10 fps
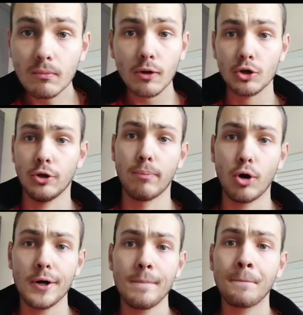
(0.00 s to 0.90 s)
Your
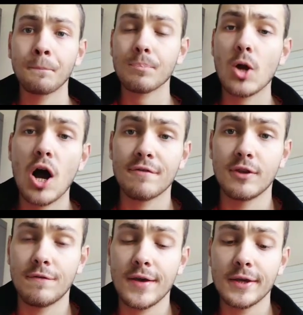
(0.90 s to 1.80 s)
boy, Ivan the
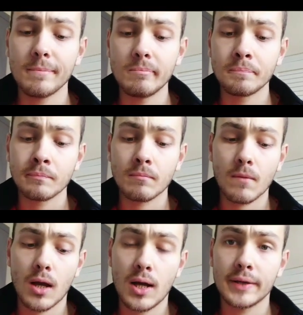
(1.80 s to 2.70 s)
Vegan.
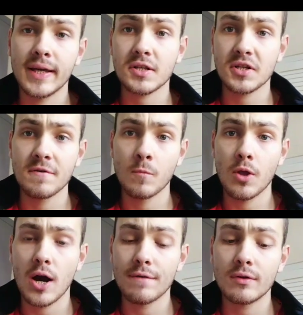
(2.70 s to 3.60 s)
Get slim with
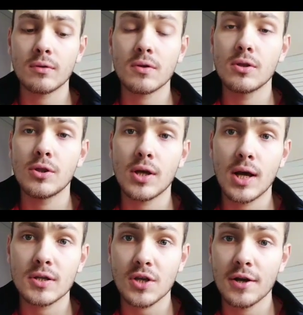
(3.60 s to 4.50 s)
Ivan.
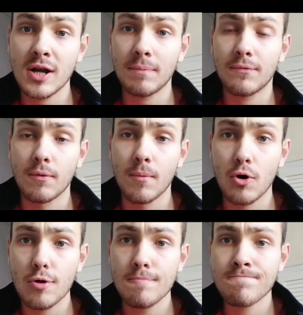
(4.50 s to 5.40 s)
Sign up for
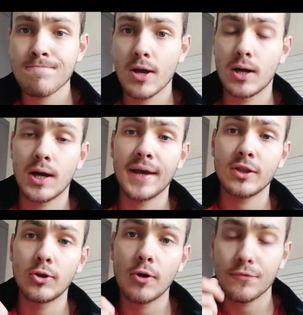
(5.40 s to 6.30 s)
more. Hit
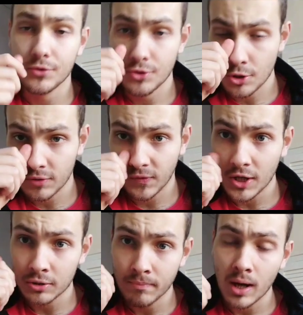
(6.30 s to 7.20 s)
the
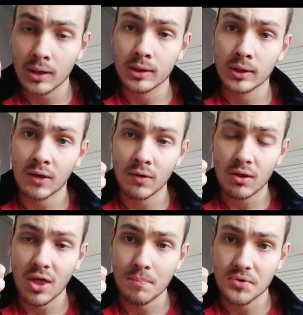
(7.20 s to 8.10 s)
notification button and give it a
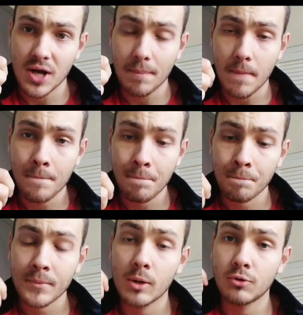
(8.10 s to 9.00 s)
thumbs up.
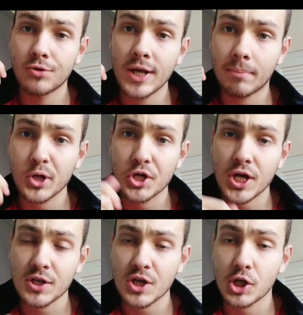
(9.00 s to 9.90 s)
I would really
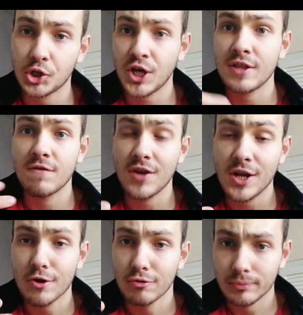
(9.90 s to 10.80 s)
appreciate it. Share the video